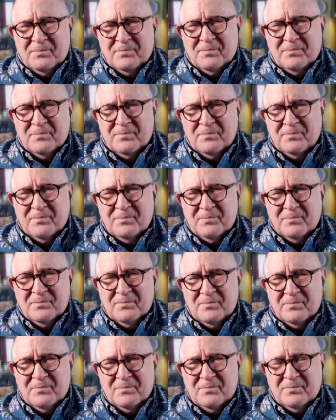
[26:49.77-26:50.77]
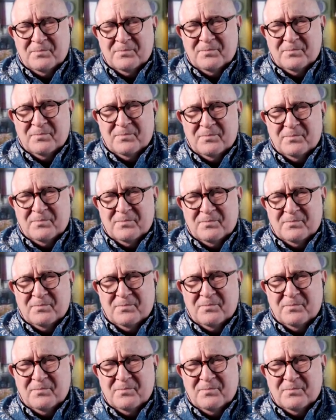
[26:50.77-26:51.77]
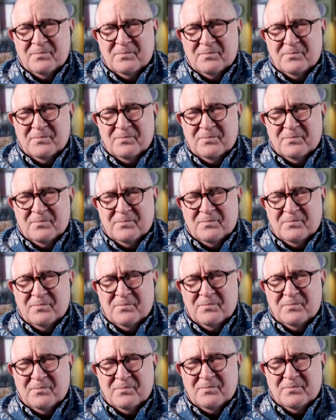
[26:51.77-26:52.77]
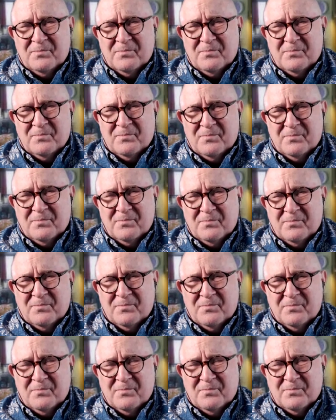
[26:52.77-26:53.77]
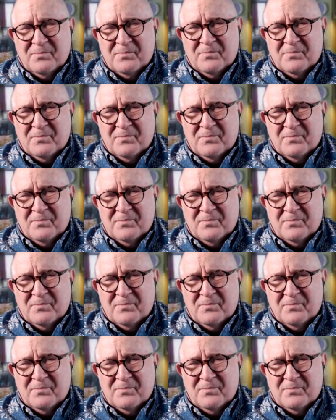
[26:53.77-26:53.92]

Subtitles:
[no speech]